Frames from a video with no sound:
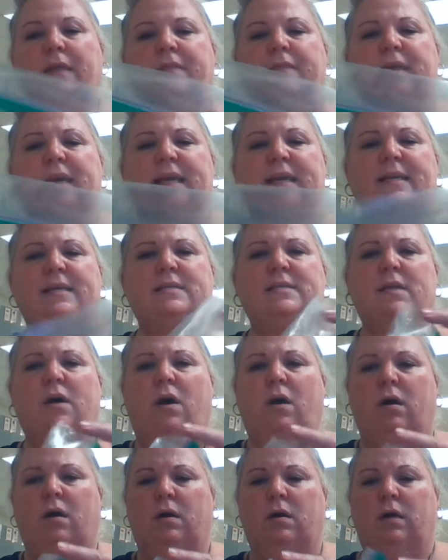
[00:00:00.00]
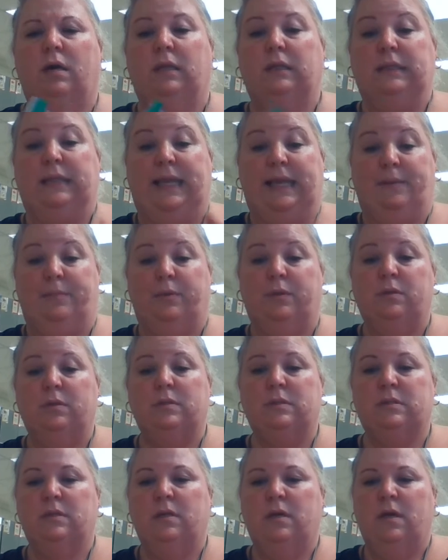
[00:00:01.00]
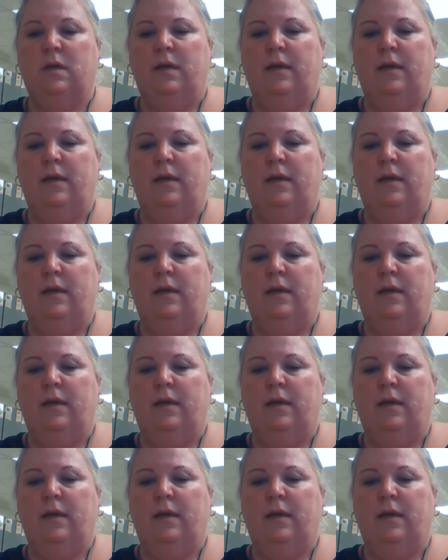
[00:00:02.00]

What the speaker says: these are labels